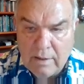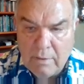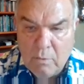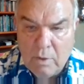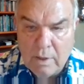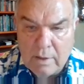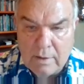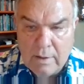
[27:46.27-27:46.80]

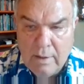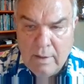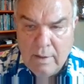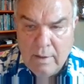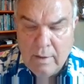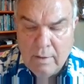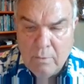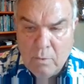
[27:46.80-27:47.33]
what
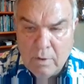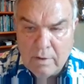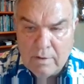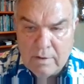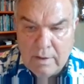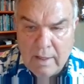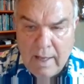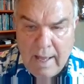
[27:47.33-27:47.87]

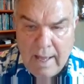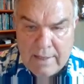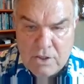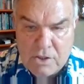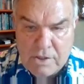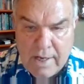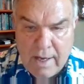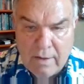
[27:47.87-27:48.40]

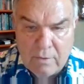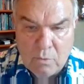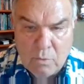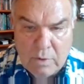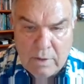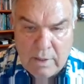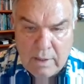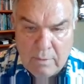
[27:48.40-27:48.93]
hatches out
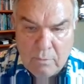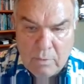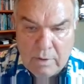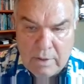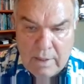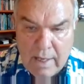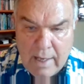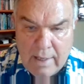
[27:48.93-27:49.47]
when
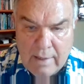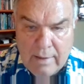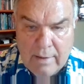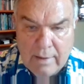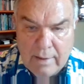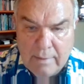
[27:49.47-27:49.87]
the egg